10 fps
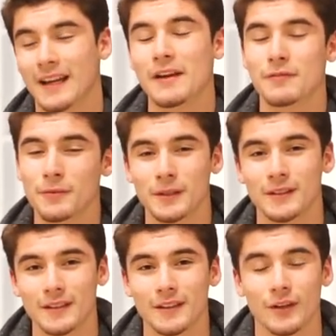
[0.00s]
came from
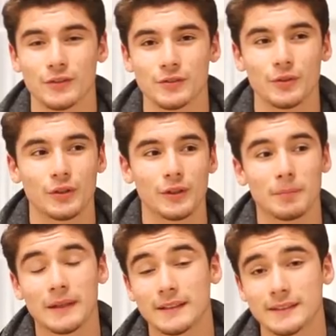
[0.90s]
a not so good
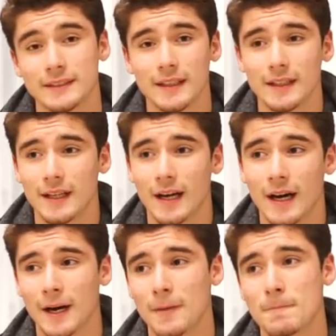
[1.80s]
place,
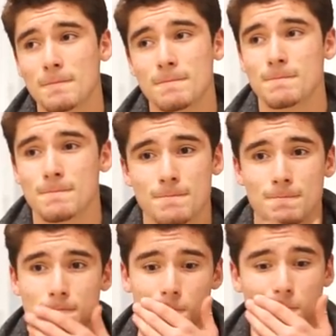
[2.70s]

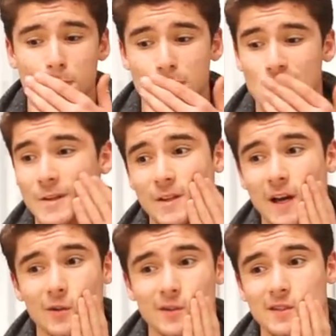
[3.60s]
whether
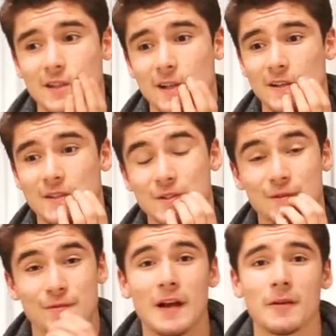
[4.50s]
that was
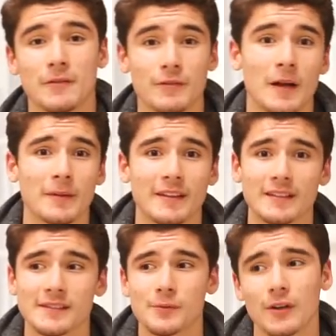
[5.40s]
certain family
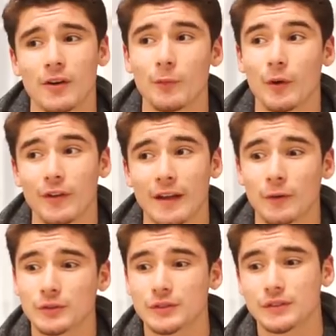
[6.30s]
things that went on, whether that
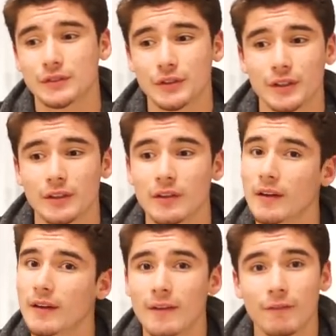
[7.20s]
was certain
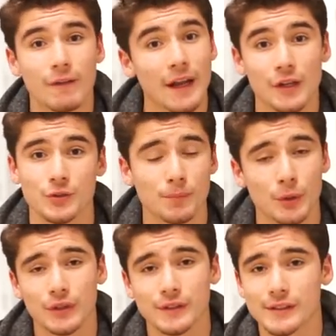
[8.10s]
financial
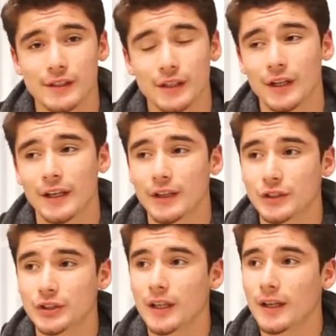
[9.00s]
burdens at a young
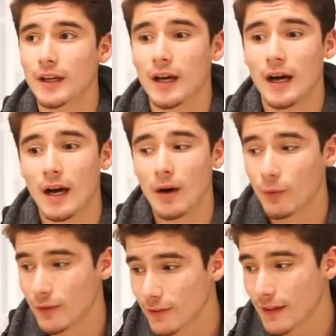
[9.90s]
age,
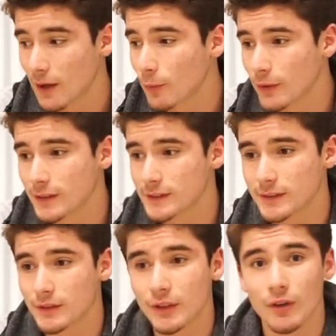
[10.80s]
whether that
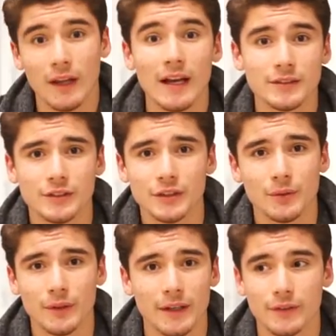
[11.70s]
was, you know, last
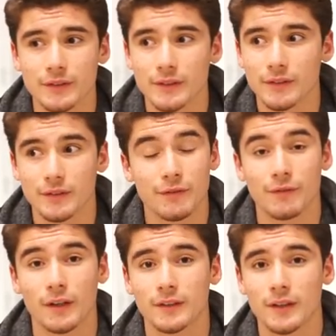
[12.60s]
year when I was
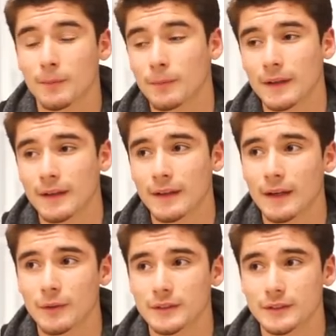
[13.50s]
fucked up and
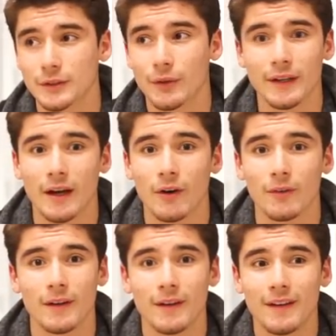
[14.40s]
I was going
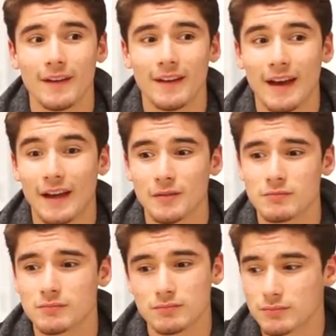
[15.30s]
out
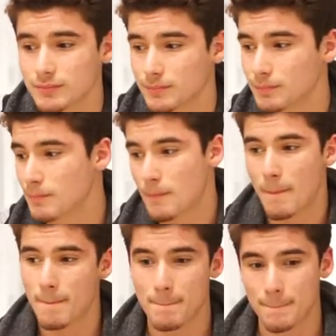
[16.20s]
and
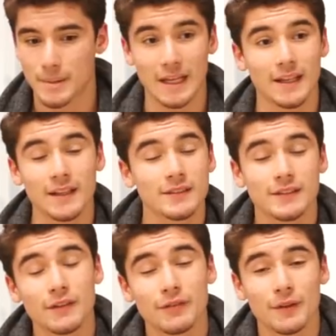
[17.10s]
taking
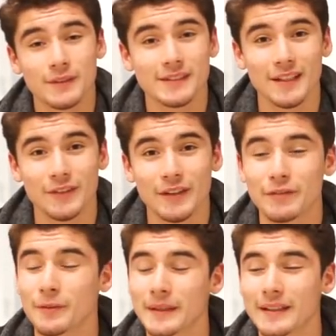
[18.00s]
stuff that wasn't that great
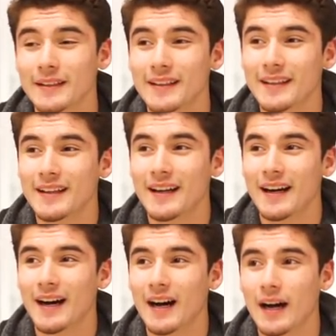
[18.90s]
for me,
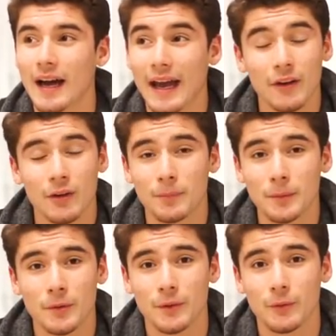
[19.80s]
hanging around
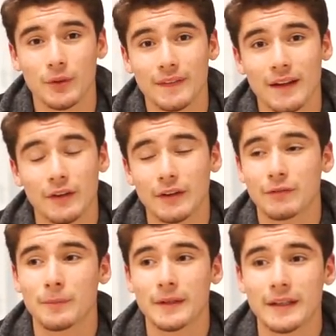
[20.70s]
people that weren't that great
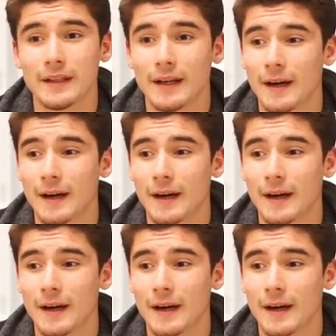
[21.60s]
for me.